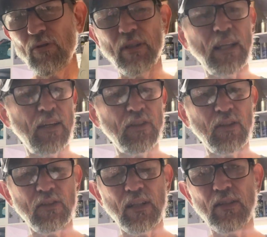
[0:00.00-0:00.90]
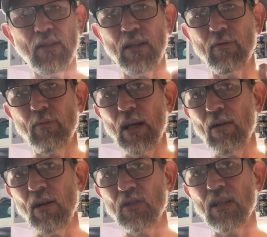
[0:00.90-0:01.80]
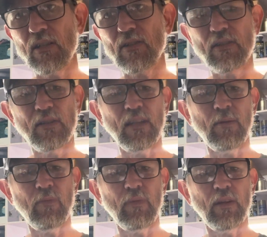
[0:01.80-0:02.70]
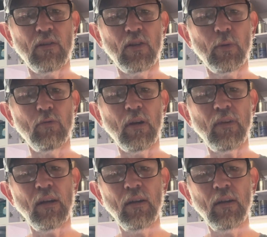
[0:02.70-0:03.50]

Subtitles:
to gouging, because these kind of garage kits, they're a little bit rougher.